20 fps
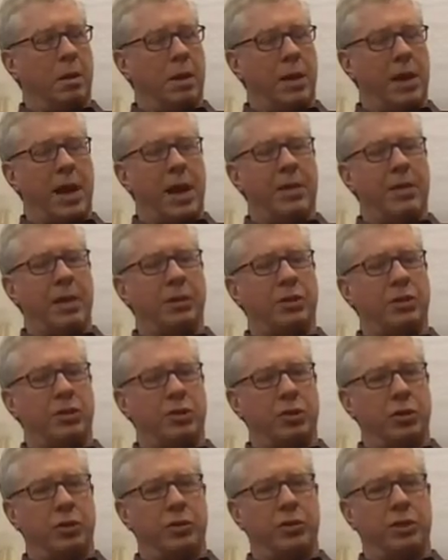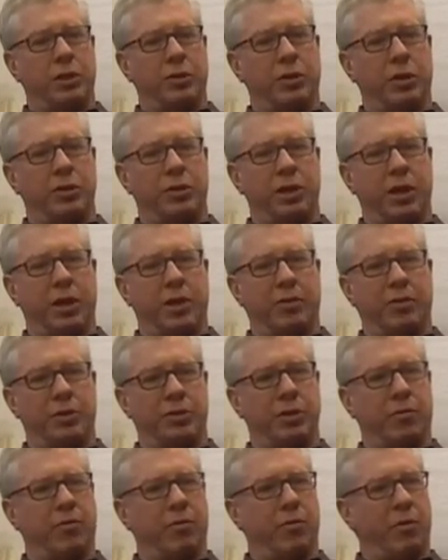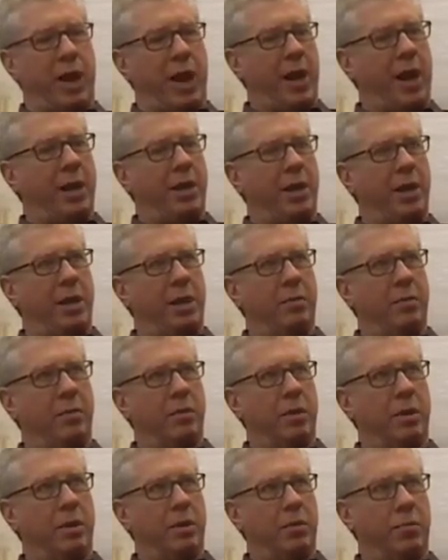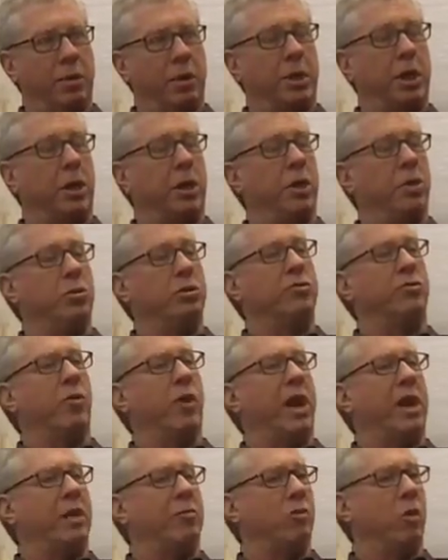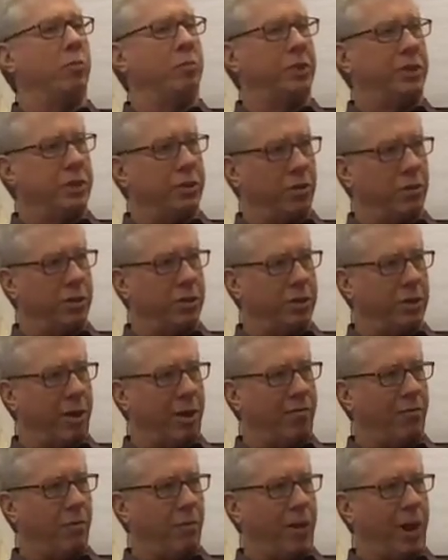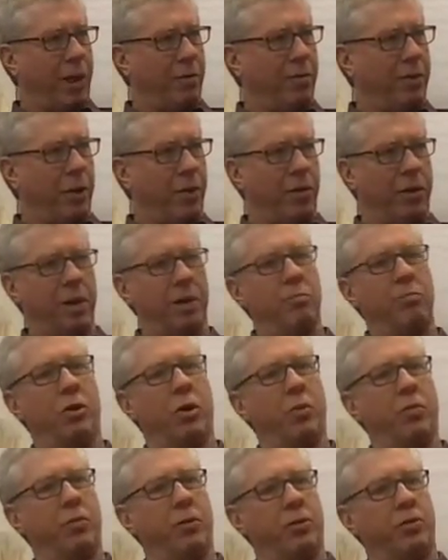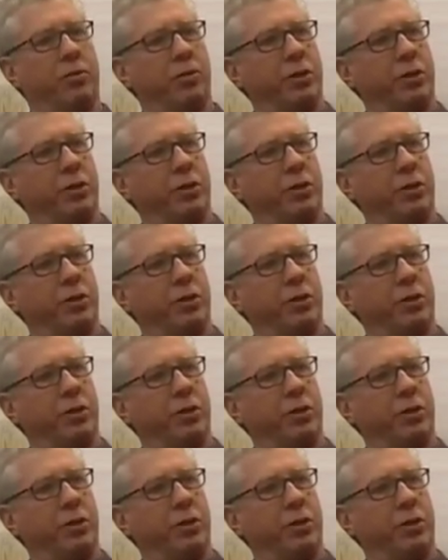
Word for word: Yeah, that's true. So there's a there's a variety really a huge variety of open source software out there in both the